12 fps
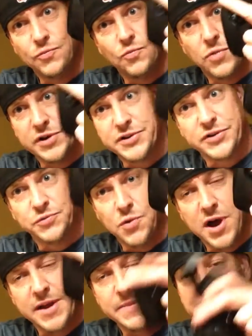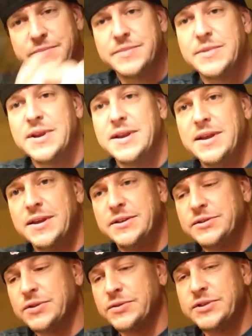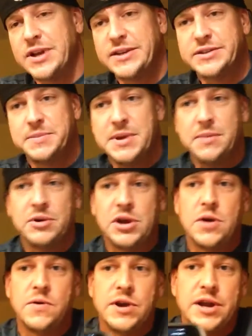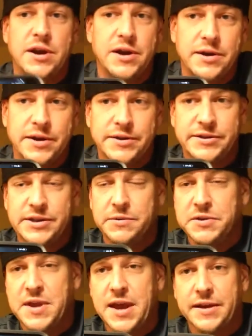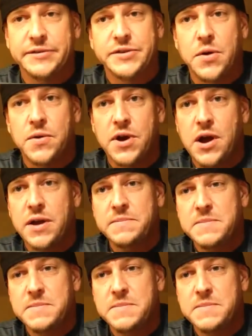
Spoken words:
what does what. So it's nice to be able to go in here and see what the heck is going on.